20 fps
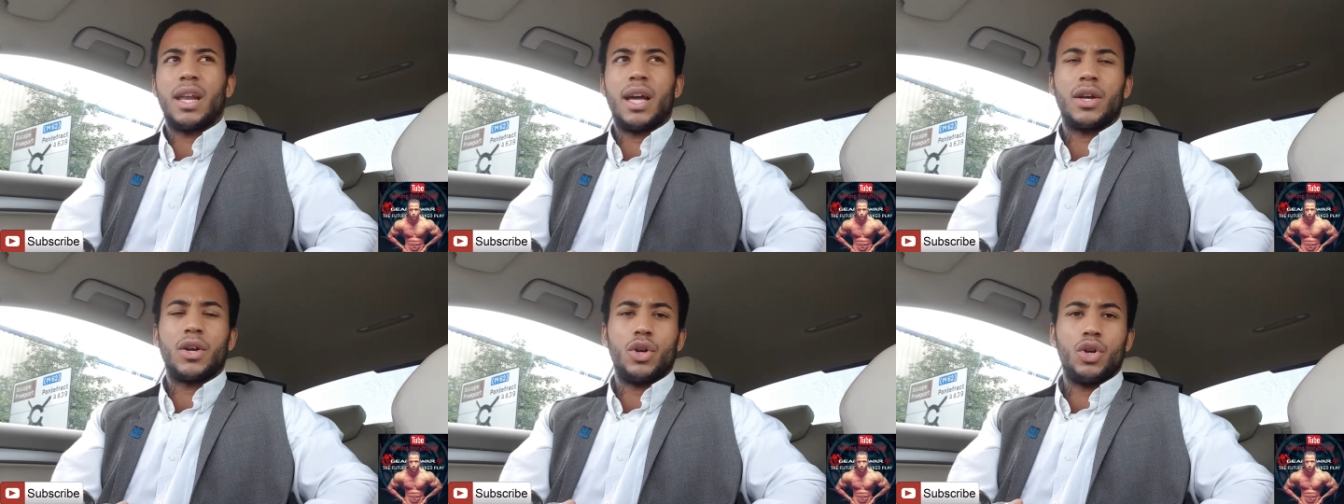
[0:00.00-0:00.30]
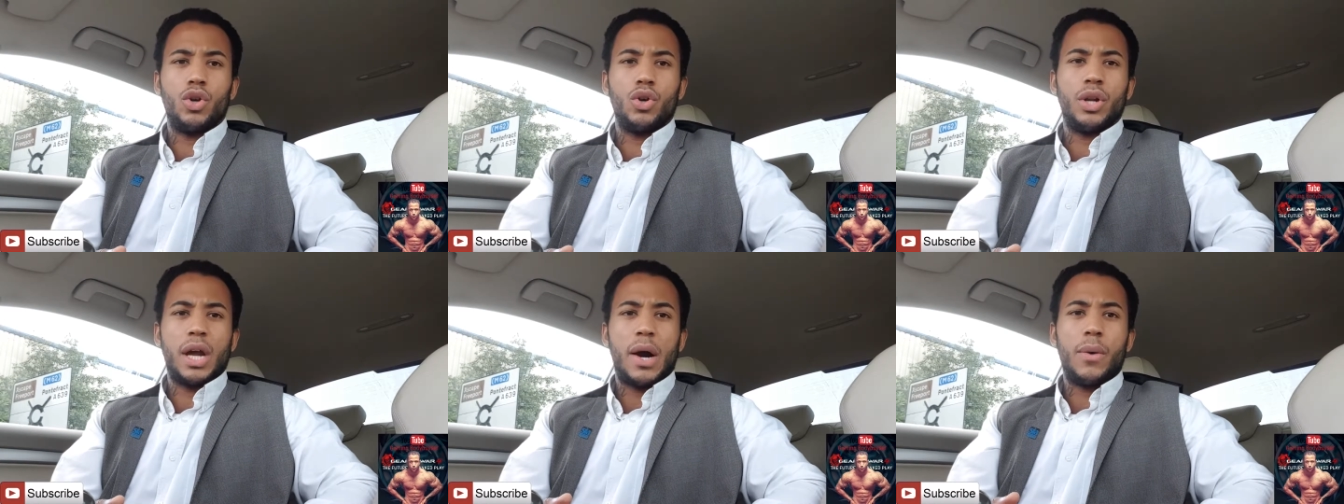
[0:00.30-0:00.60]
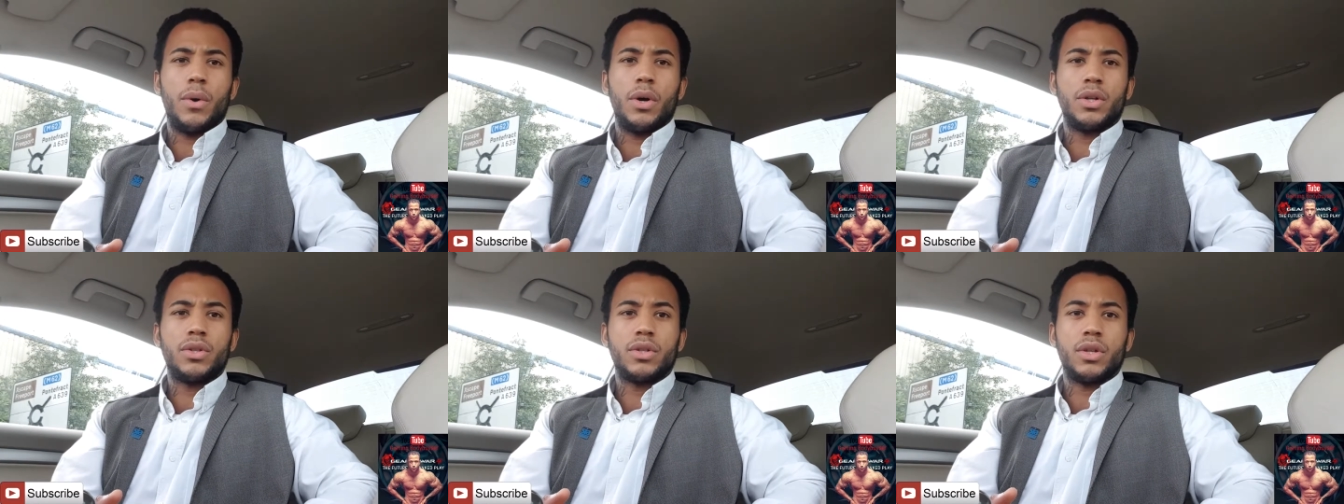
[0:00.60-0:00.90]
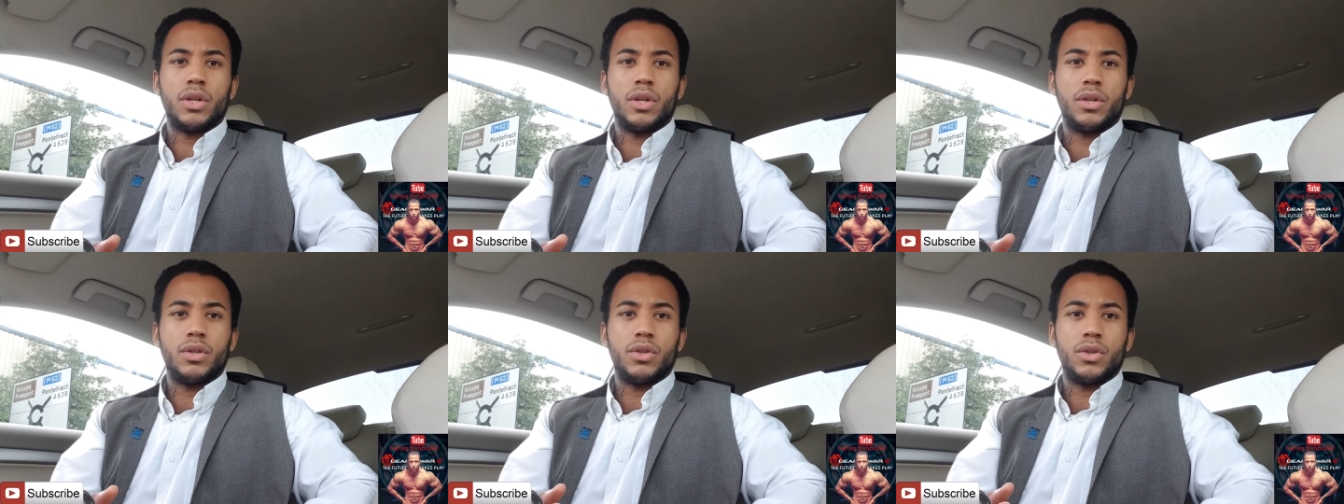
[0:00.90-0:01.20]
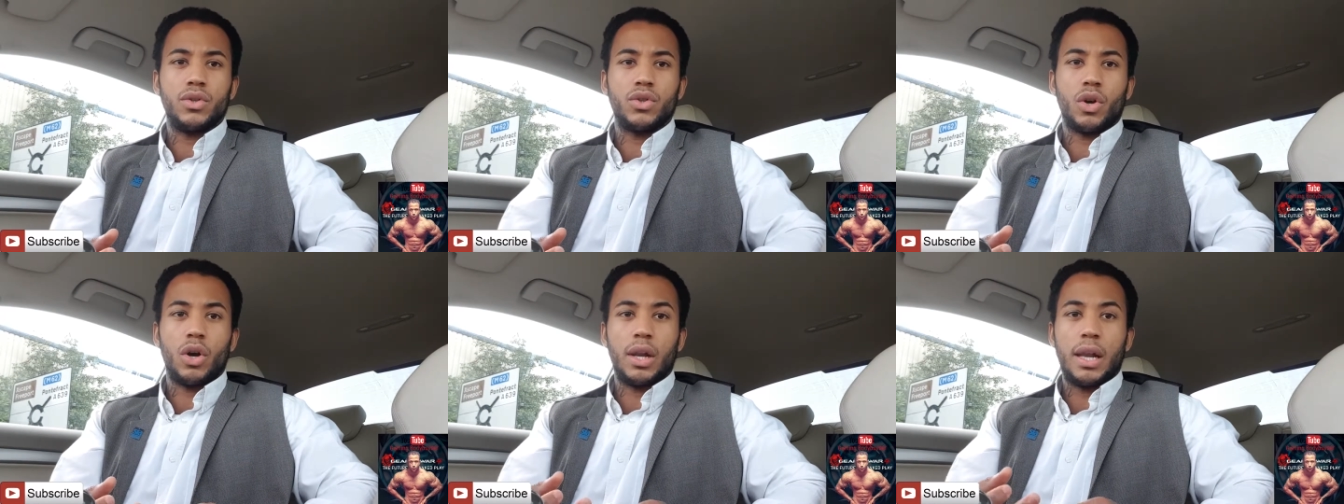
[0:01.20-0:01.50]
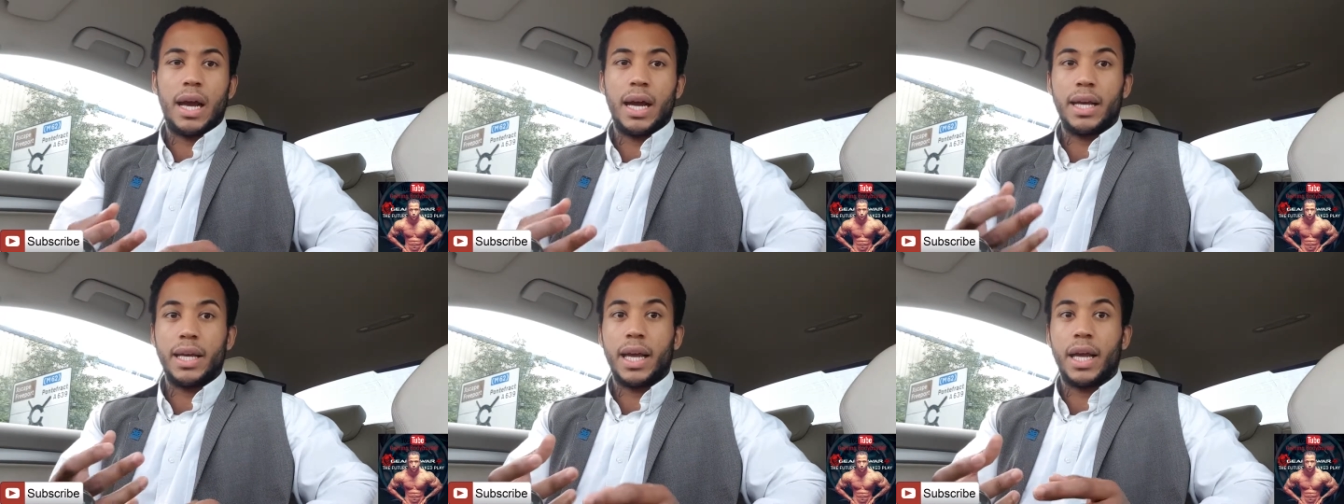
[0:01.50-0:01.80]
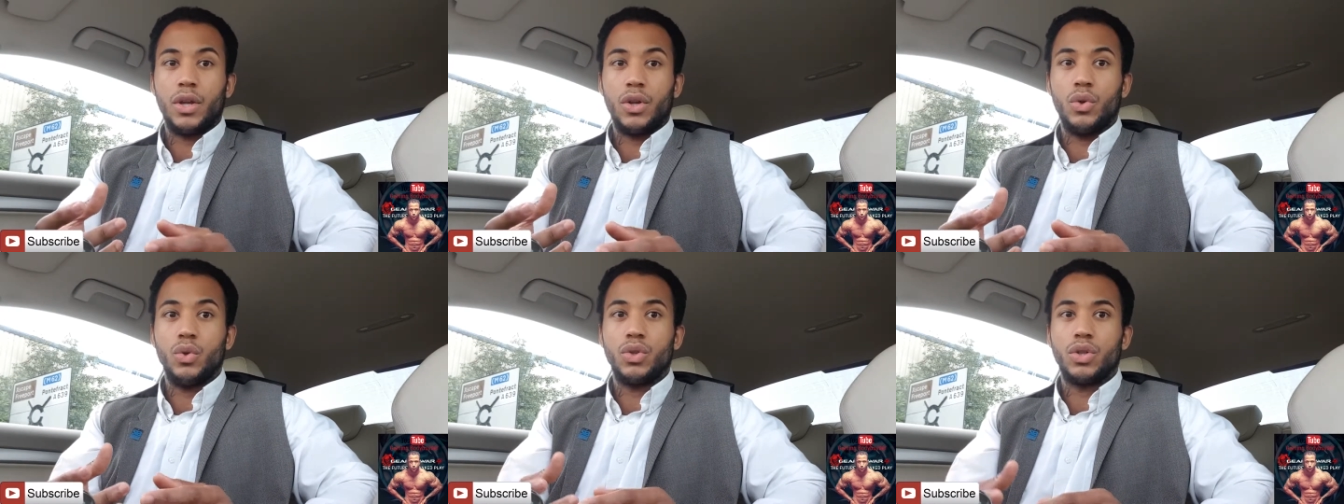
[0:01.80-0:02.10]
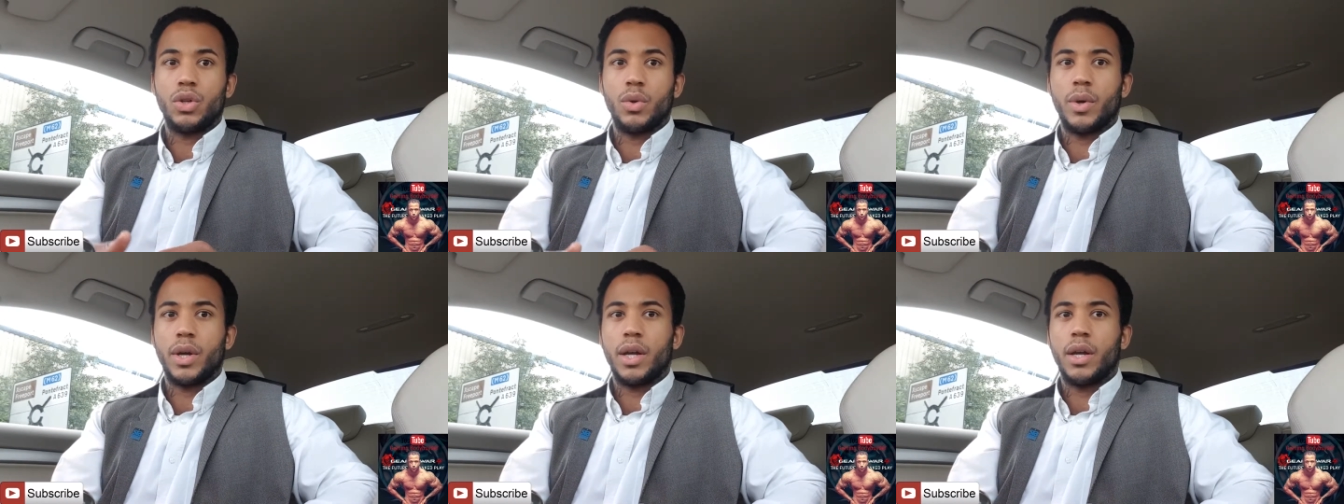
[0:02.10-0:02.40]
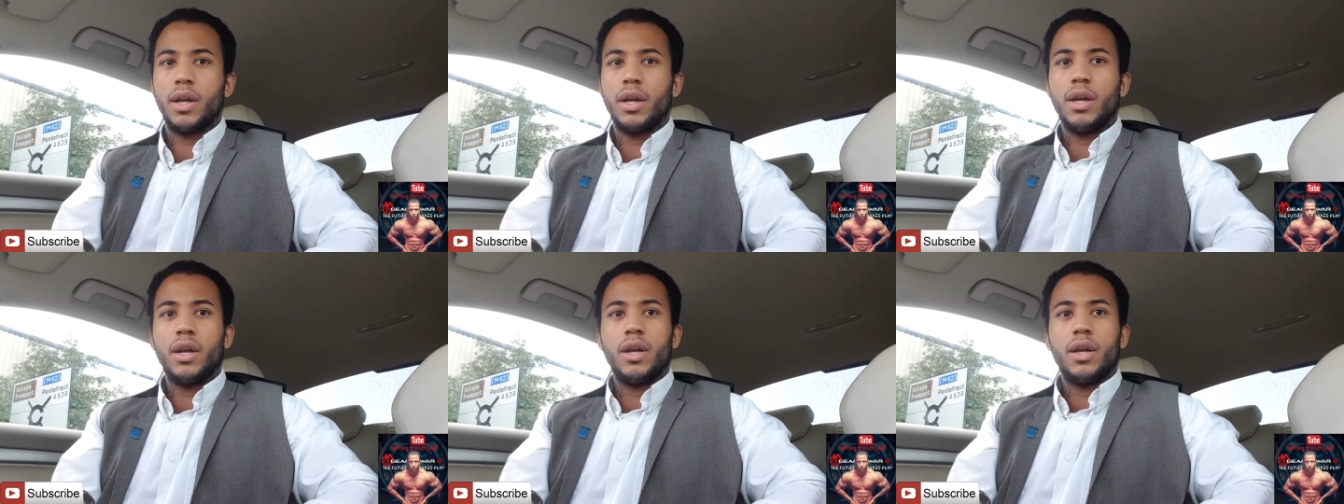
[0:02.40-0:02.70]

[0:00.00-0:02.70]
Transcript: like a good hour to, to sort of like get used to it,